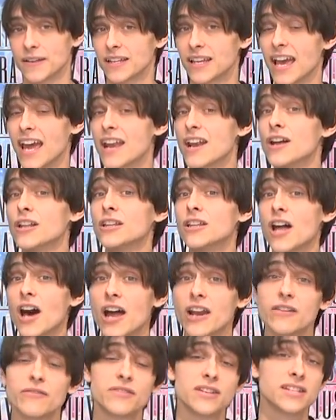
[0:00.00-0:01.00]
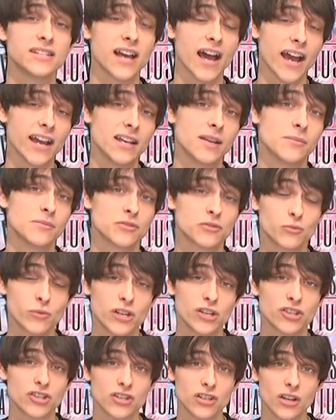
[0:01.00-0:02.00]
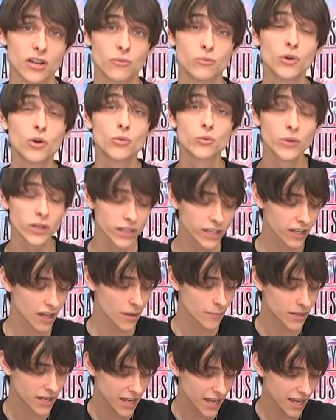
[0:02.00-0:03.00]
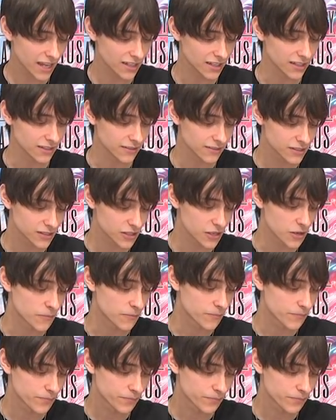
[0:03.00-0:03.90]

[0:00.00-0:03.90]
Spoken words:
get a lot of these items, which will really come in handy. So,